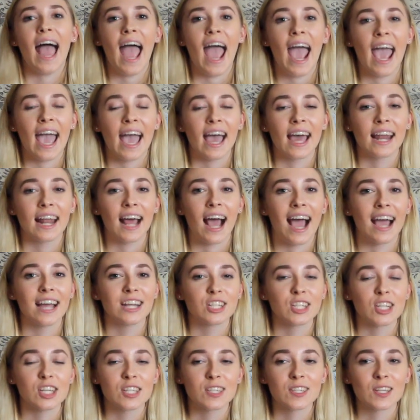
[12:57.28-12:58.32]
And I
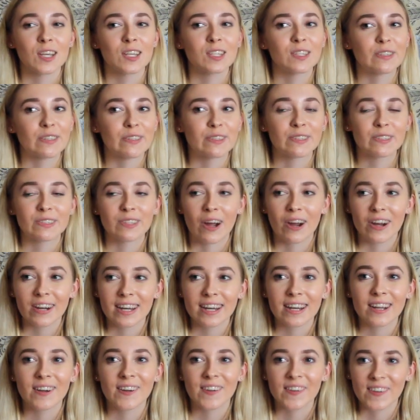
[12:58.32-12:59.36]
just
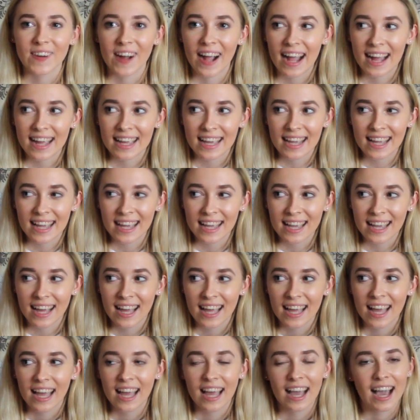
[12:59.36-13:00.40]
started crying.
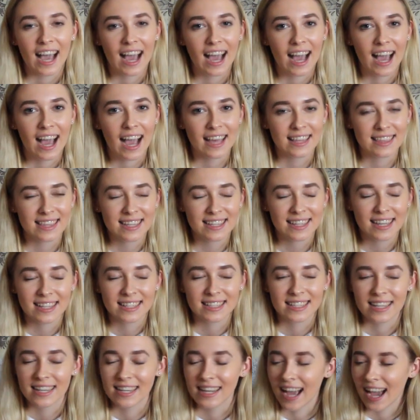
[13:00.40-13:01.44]
I think I
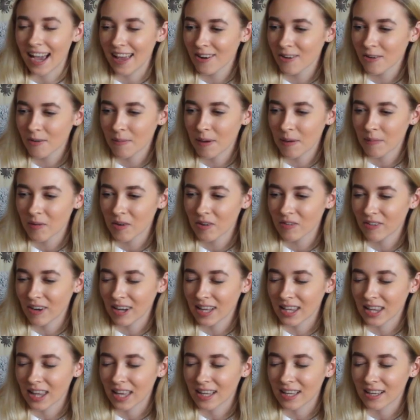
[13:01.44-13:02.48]
did. I don't remember if
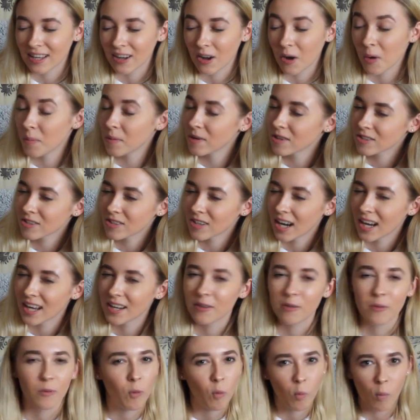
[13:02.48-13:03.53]
I like almost cried,
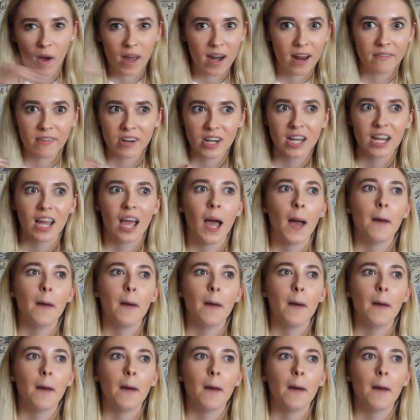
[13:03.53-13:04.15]
whatever.